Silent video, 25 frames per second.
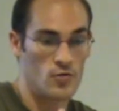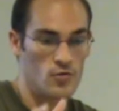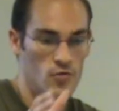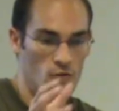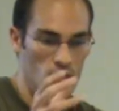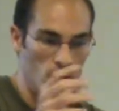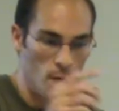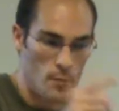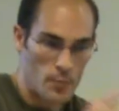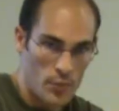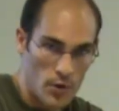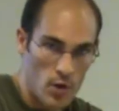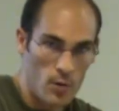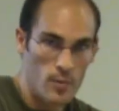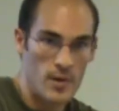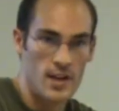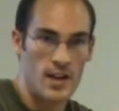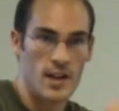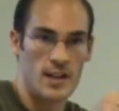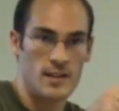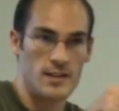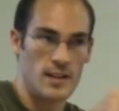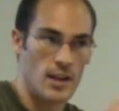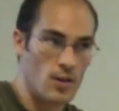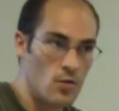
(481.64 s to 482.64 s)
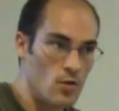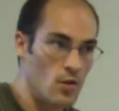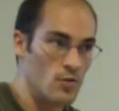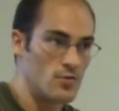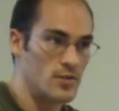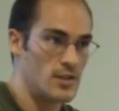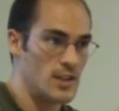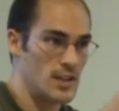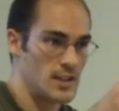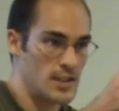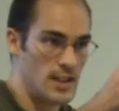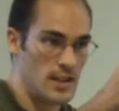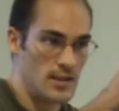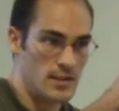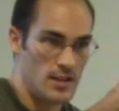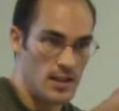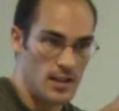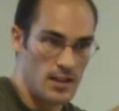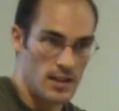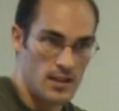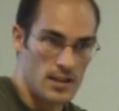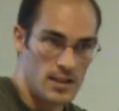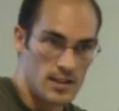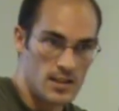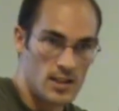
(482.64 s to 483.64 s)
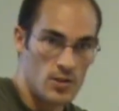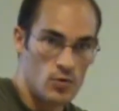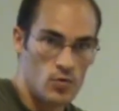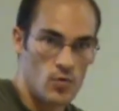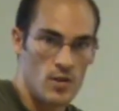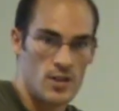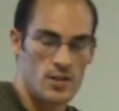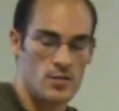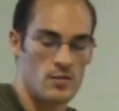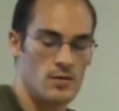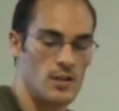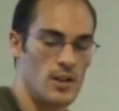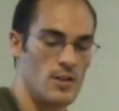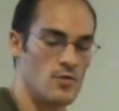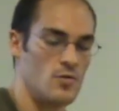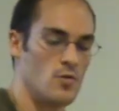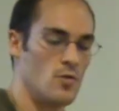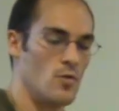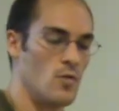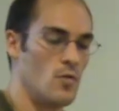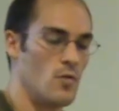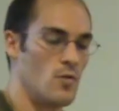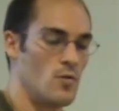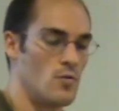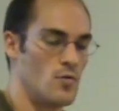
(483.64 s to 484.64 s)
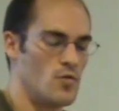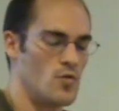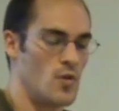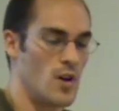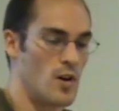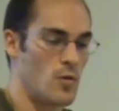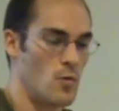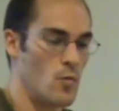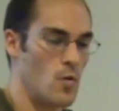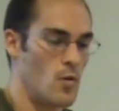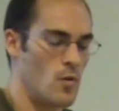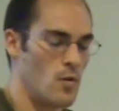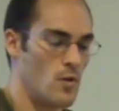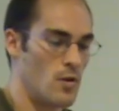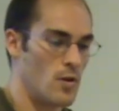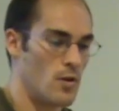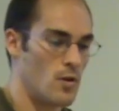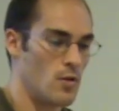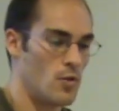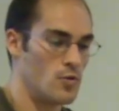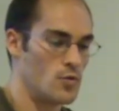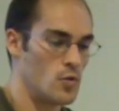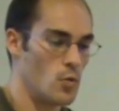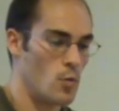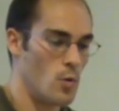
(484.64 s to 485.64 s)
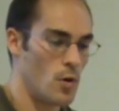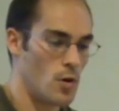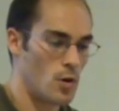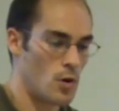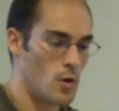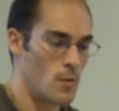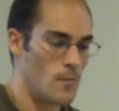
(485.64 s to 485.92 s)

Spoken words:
to the problem, the context, and the situation that you are going to work.